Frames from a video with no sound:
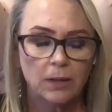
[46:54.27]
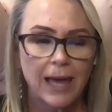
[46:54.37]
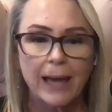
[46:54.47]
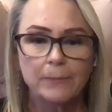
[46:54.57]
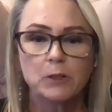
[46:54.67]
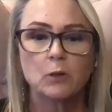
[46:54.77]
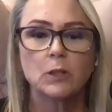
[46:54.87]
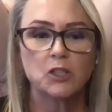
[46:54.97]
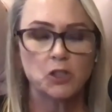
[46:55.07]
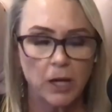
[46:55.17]

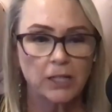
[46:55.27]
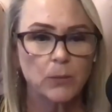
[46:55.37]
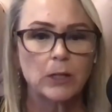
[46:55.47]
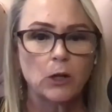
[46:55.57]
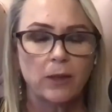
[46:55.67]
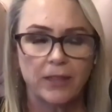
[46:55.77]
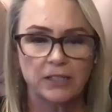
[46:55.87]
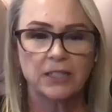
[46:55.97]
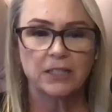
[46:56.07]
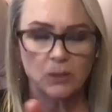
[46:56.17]
absolutely genuine and
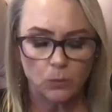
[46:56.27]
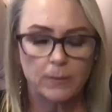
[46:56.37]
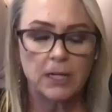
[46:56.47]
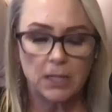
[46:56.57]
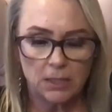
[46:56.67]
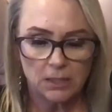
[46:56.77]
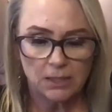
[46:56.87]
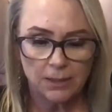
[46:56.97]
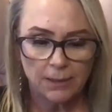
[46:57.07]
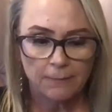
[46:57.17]
authentic this woman
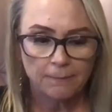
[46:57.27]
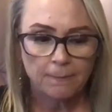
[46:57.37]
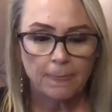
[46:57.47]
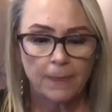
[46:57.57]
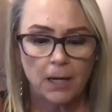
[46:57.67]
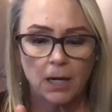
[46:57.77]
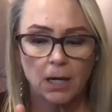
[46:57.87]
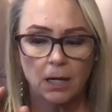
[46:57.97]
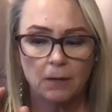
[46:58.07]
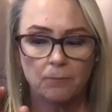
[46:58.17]
is,
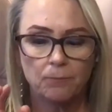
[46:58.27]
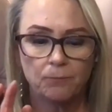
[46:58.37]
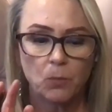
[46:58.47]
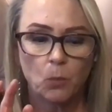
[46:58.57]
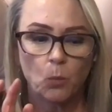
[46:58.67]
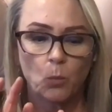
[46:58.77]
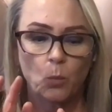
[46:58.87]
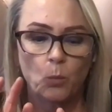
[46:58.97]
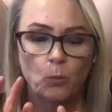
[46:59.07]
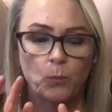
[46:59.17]
um,
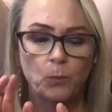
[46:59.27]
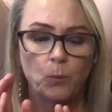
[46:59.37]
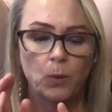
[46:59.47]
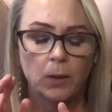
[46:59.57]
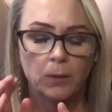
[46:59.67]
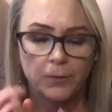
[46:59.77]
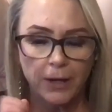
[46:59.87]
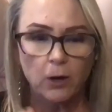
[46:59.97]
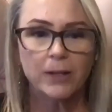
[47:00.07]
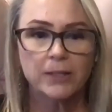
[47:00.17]

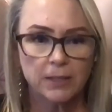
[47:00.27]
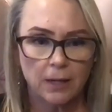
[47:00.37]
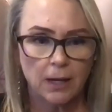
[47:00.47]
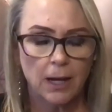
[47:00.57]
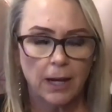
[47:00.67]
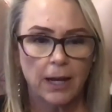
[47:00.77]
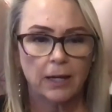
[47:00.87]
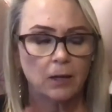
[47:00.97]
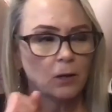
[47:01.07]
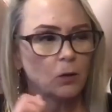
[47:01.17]
there is a
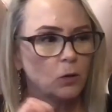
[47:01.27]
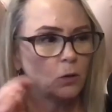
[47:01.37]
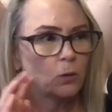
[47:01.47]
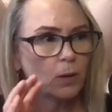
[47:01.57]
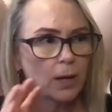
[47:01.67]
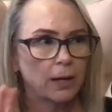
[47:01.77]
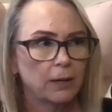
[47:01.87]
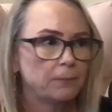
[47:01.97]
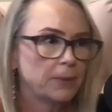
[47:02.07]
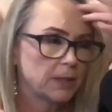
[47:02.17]
guy who
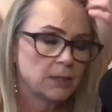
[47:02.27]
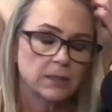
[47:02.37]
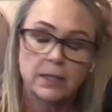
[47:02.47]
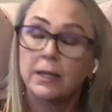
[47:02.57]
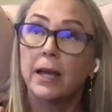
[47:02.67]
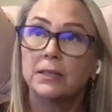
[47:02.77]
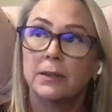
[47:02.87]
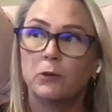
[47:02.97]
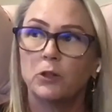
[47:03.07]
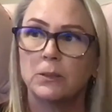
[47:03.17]
because I didn't ask
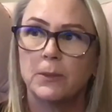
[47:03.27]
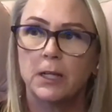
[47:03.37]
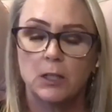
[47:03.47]
him first, I'm not going to